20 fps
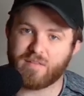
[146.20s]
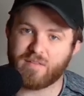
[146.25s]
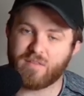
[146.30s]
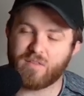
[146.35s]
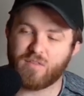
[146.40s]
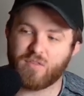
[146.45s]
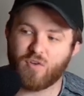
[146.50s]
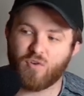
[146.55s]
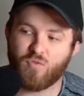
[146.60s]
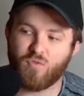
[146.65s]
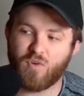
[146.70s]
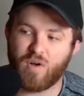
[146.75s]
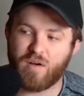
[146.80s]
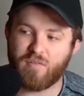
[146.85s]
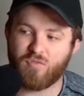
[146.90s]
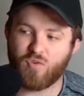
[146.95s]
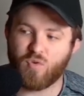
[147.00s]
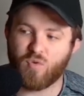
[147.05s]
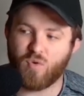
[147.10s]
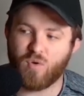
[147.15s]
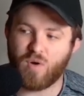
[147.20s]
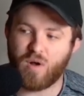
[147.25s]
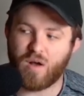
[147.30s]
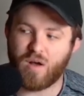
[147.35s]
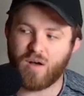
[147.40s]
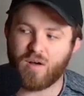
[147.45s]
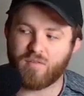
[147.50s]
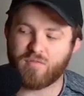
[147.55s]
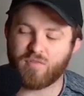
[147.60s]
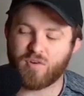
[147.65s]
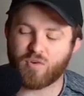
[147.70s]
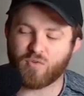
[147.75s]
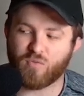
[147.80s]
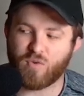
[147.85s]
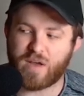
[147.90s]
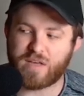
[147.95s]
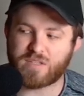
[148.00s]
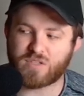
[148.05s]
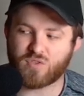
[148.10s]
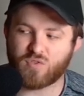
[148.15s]
the level of a
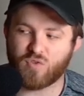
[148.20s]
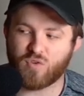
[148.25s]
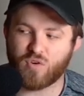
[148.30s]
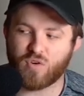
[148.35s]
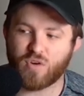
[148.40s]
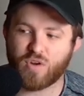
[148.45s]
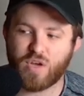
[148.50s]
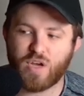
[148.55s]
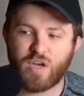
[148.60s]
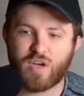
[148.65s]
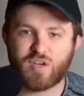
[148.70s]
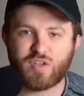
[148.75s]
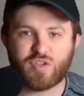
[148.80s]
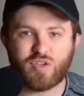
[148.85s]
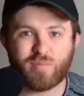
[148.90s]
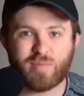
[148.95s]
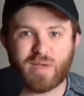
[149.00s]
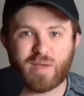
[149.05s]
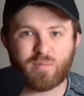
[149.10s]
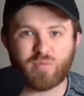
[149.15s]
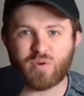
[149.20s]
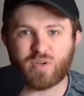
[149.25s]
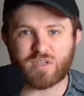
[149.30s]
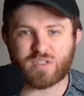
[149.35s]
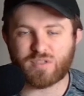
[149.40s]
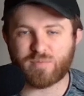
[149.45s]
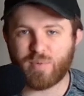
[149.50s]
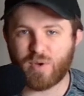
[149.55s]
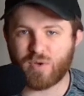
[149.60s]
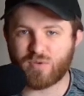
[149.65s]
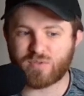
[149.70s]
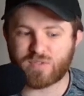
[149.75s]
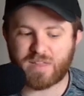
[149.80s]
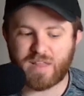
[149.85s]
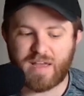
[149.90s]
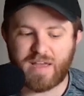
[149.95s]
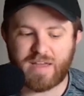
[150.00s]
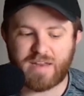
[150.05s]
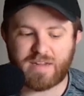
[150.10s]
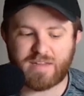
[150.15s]
wrestler to be able to expose
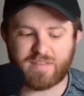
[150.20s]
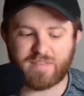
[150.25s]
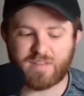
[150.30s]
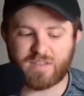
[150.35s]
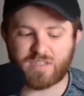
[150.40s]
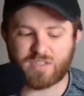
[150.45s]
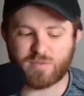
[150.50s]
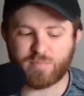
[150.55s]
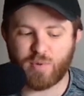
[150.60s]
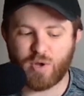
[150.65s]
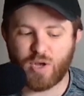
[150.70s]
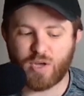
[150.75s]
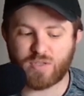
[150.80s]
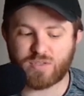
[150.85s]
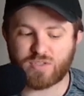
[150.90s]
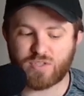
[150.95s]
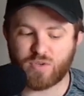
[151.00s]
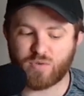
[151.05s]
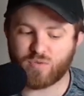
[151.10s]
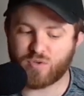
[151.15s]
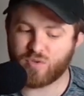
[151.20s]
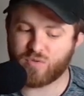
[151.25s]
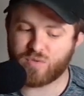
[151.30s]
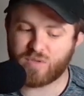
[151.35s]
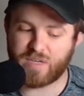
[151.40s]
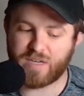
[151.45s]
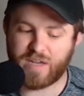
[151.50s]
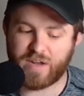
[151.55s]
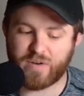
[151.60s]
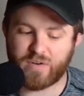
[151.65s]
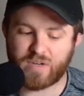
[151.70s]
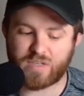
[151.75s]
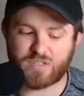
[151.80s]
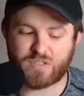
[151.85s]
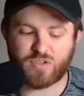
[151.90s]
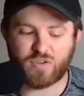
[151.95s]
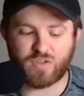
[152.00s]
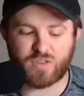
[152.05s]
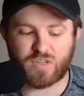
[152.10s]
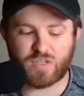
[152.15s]
that in this spot. So Gutierrez
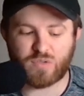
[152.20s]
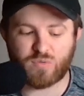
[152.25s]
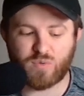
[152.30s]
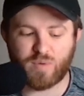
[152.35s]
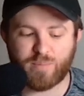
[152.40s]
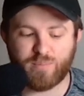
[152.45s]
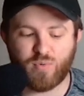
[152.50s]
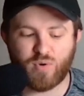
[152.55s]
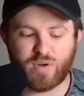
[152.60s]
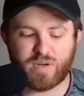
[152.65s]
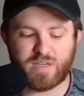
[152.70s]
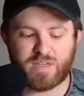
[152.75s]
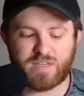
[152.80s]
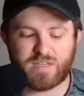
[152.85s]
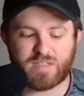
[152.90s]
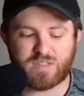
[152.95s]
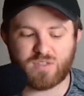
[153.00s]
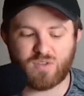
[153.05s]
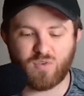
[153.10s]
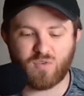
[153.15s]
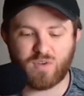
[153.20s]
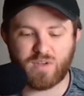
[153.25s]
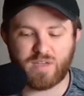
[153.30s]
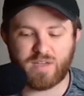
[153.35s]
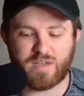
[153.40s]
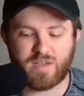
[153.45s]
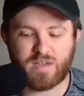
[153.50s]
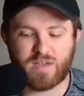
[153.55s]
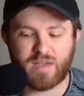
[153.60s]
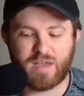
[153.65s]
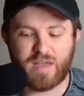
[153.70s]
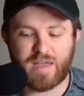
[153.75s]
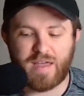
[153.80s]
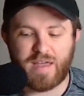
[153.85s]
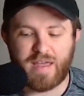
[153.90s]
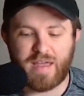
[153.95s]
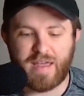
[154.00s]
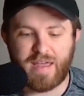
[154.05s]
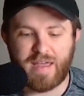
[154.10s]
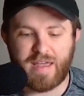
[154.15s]
took this one pretty easily.
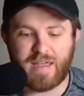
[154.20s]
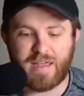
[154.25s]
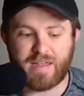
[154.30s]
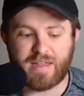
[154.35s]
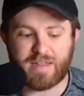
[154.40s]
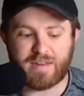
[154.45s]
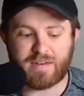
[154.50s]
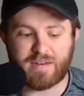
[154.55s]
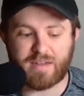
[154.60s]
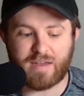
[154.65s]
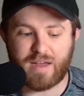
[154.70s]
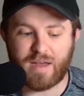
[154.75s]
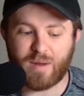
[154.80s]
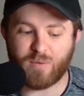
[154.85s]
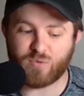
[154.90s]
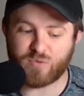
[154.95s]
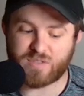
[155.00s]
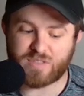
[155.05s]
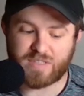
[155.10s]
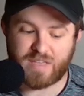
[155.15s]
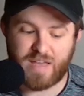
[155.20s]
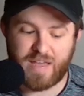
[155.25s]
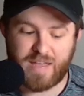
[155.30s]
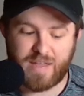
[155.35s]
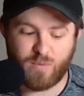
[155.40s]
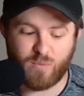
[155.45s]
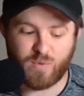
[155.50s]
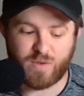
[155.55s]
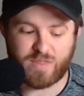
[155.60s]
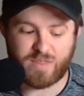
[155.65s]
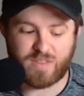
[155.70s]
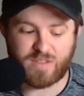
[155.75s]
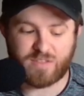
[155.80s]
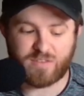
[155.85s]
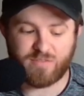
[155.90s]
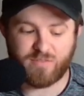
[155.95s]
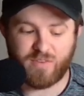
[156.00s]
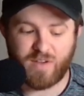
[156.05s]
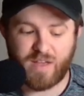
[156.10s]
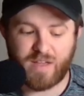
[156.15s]
And I will say, with
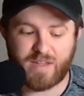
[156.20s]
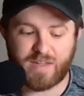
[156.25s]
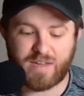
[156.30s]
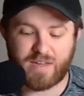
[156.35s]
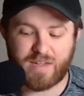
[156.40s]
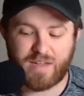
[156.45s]
this fight,